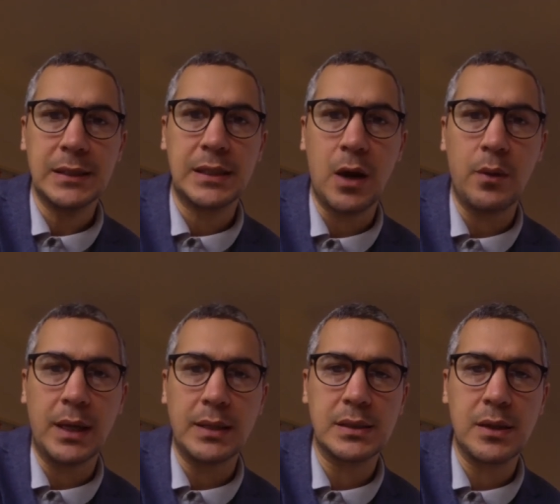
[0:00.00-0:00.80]

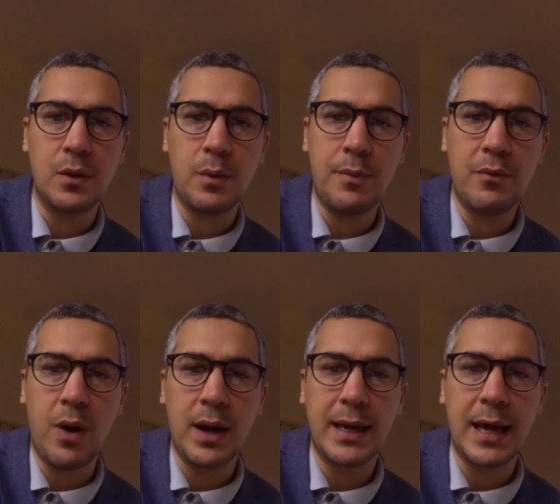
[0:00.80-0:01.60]
going, so that when we
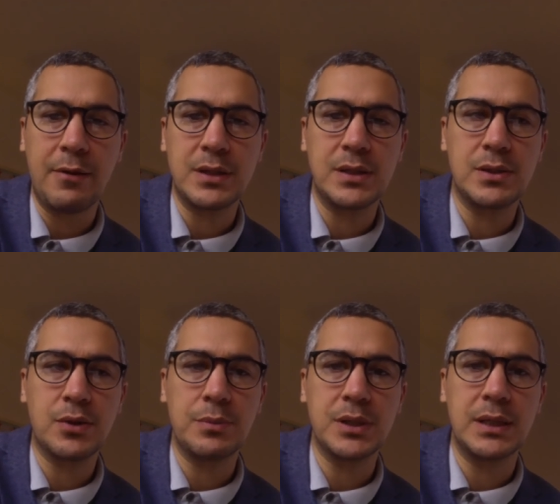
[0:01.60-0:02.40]
write a character
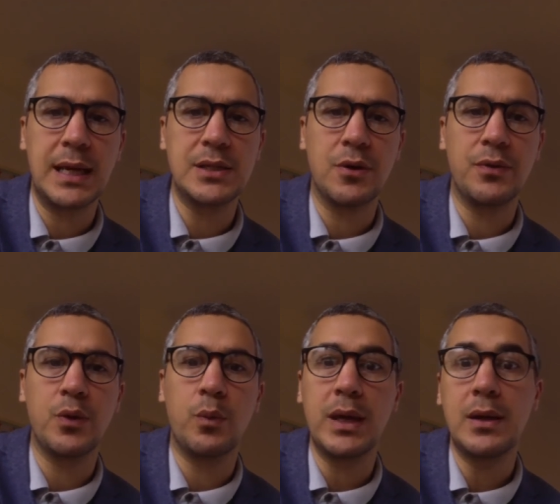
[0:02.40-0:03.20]
description later on in the
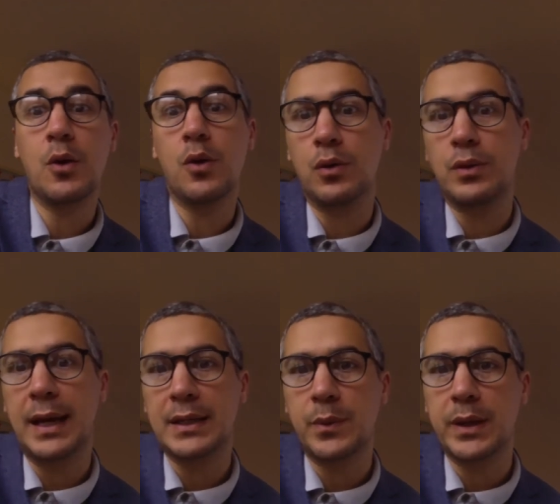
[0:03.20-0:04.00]
week or
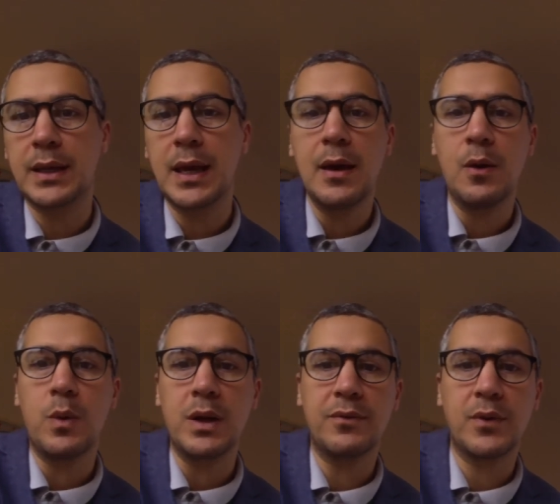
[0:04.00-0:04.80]
next week,
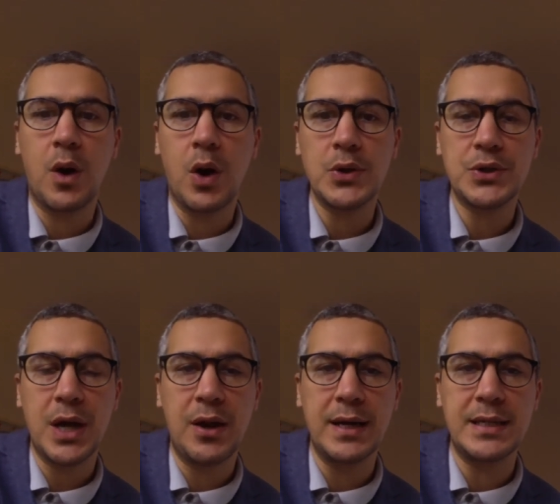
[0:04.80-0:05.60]
we've got
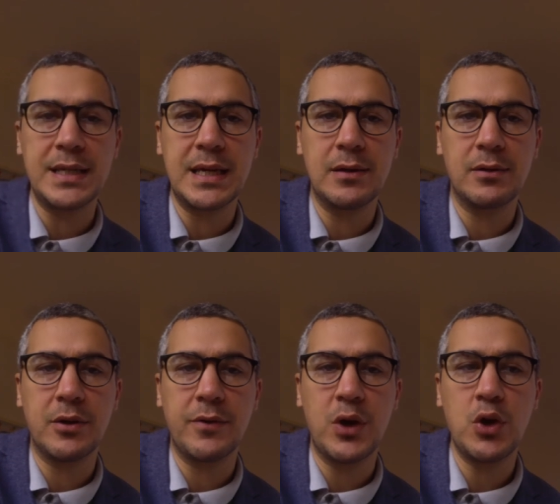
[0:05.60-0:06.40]
an idea
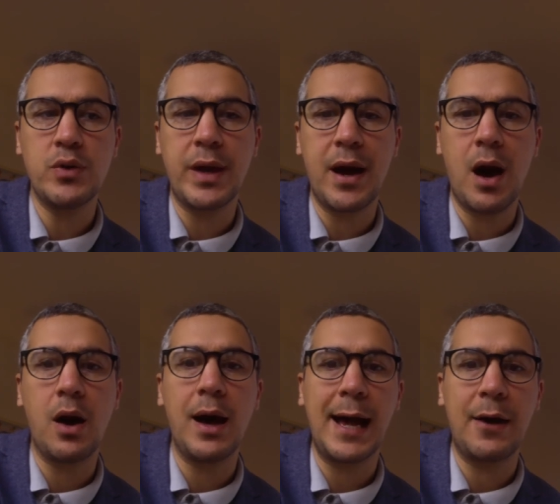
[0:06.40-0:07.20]
of who they are,
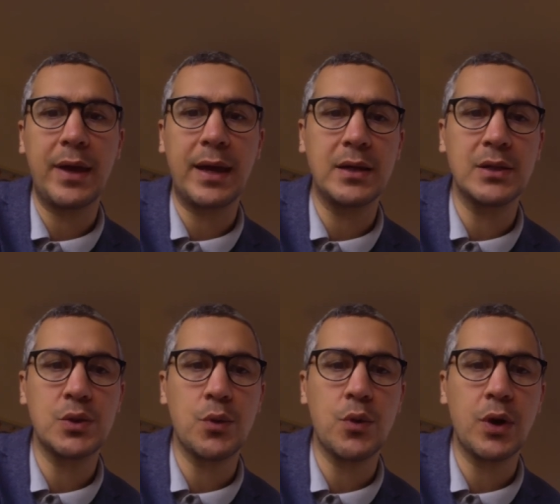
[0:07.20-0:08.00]
how they're going to
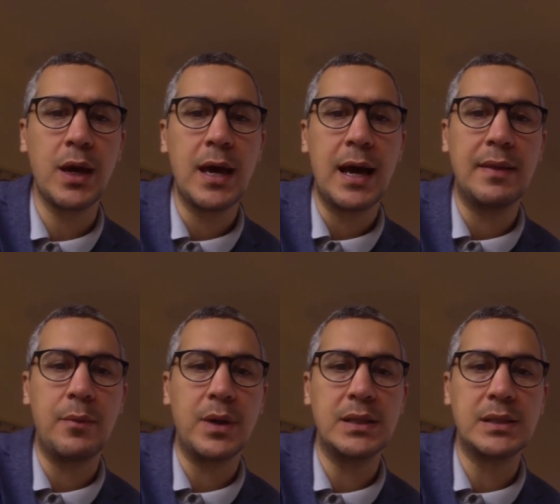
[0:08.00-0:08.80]
talk, and then
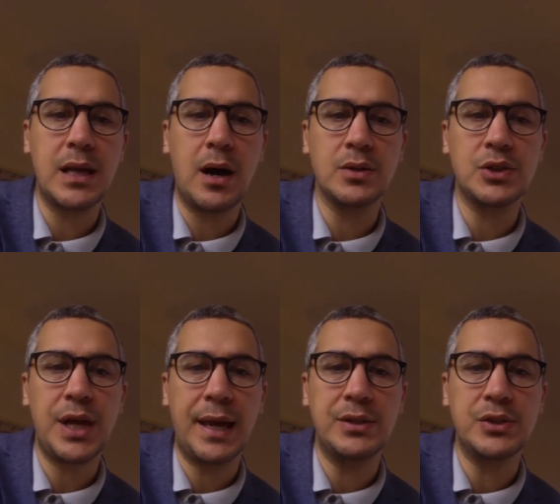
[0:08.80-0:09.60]
we can start
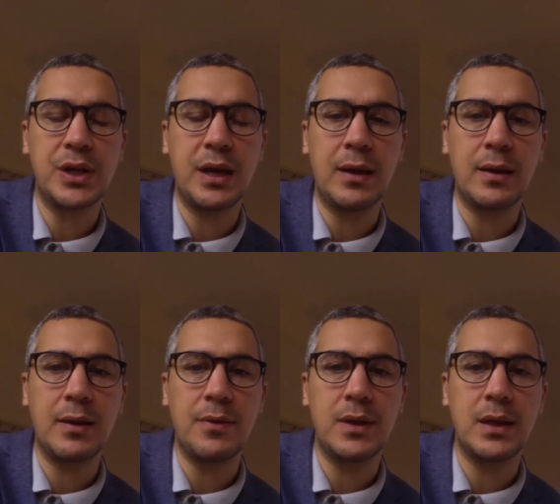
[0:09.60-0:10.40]
changing
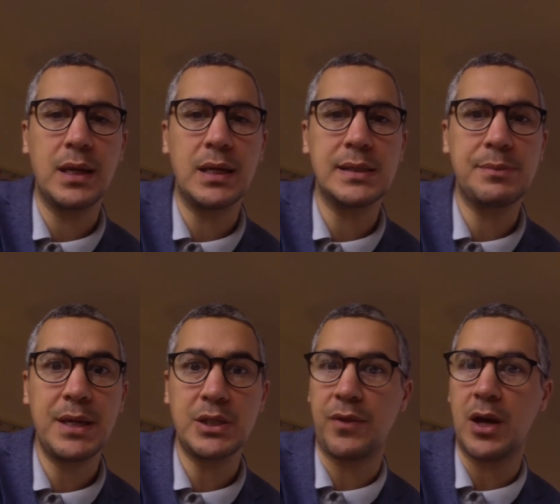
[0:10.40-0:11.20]
the
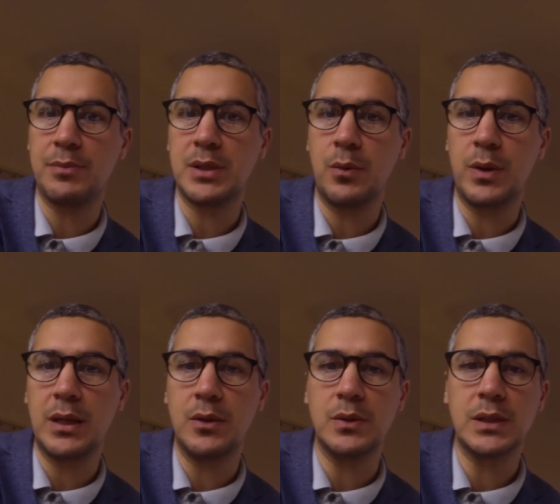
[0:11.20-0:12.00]
speech verbs that we
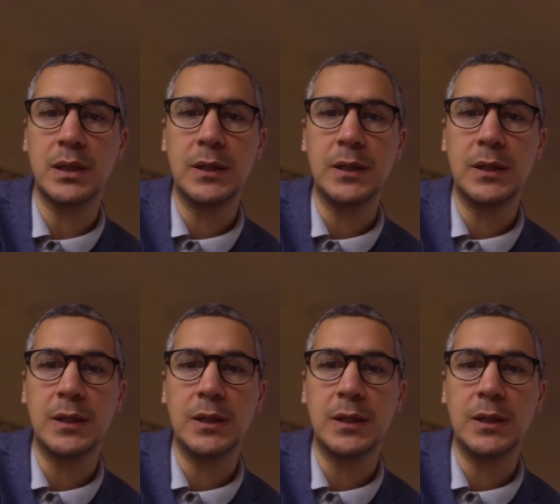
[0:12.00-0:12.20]
use.